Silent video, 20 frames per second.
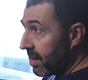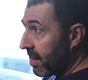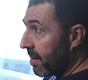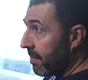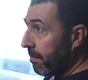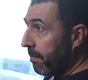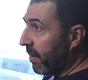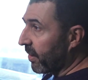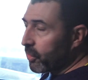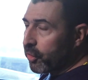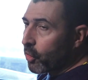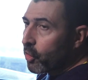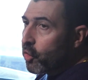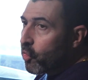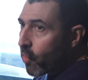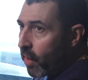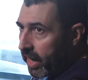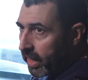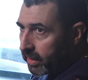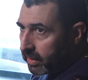But they're
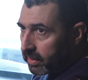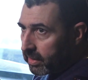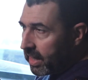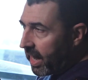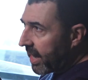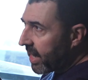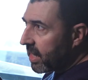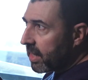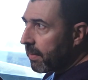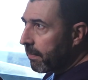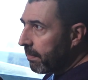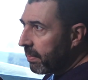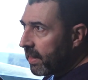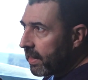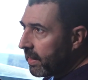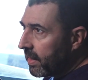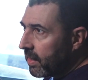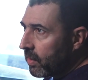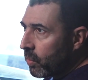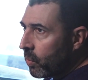great, like
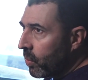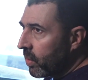competing